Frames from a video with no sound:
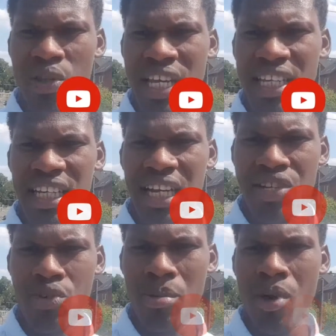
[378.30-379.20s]
outside the
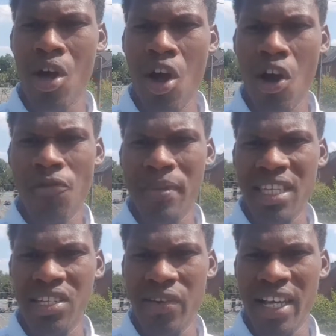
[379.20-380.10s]
classroom of
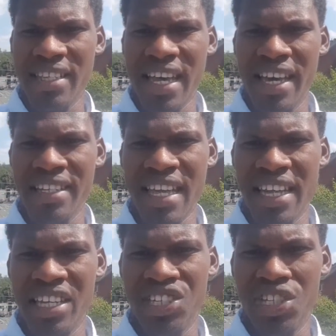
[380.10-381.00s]
material science
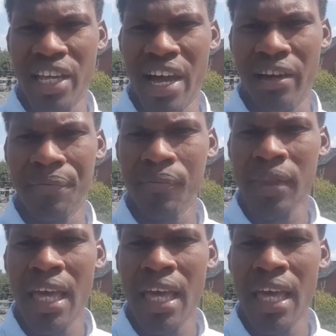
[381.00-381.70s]
and engineering.